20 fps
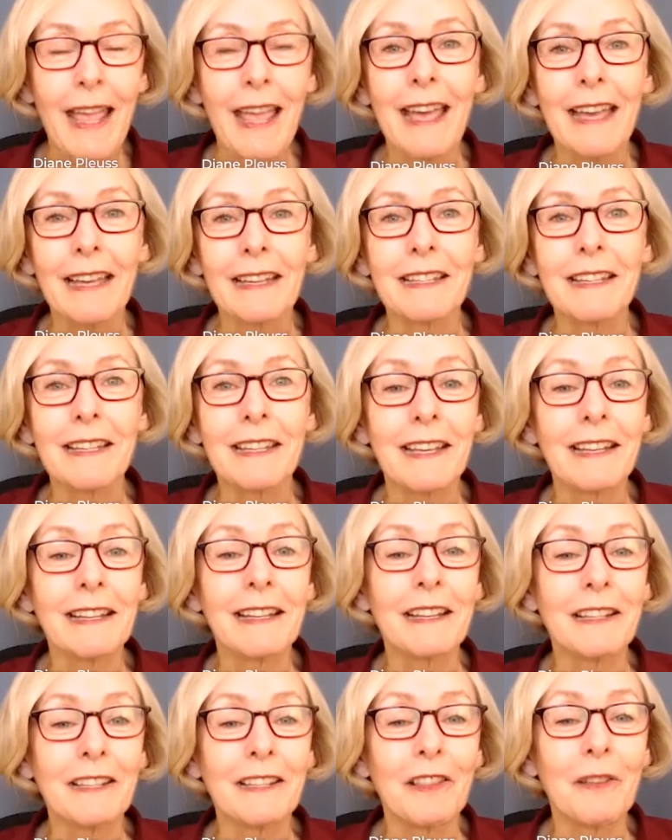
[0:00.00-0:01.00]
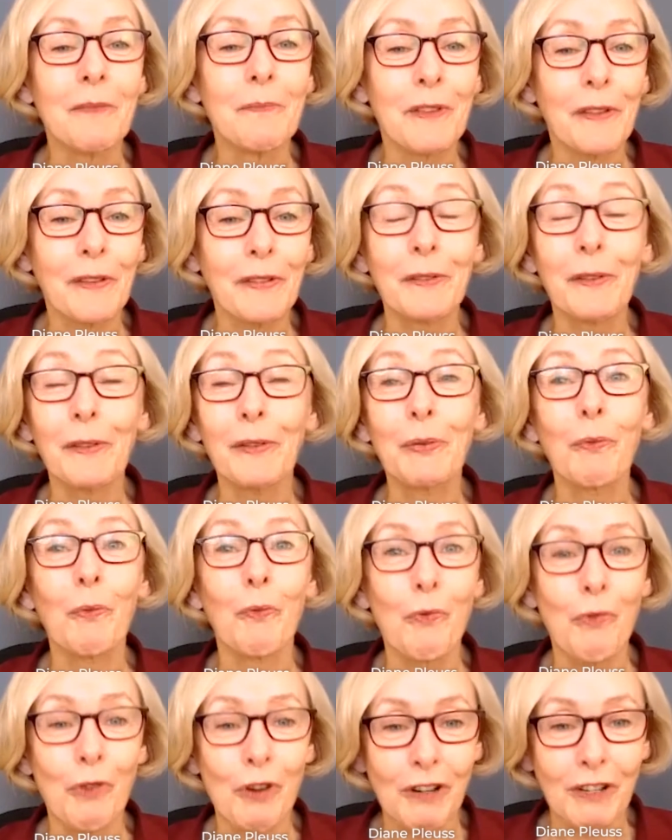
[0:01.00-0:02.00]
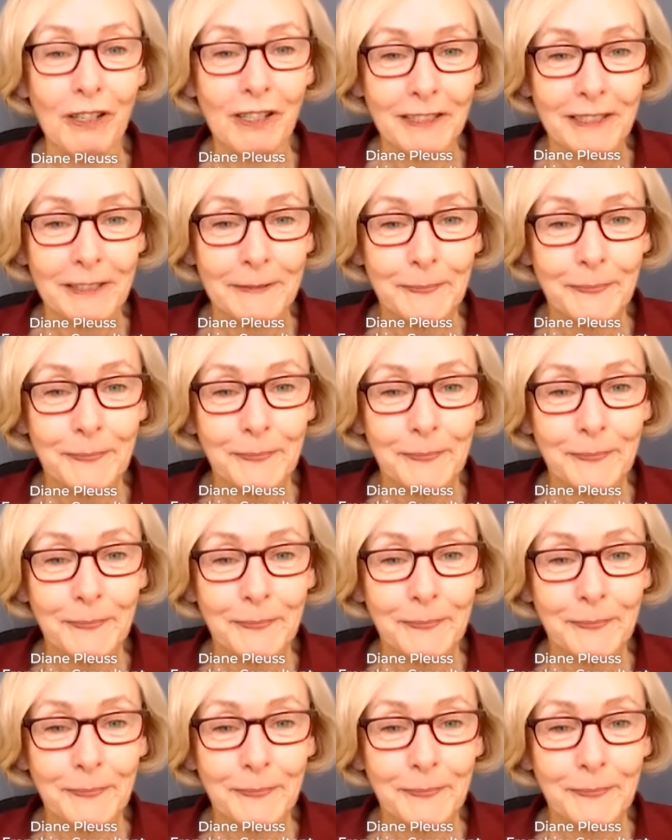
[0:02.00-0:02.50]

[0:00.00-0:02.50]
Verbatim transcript: and to get into the business world.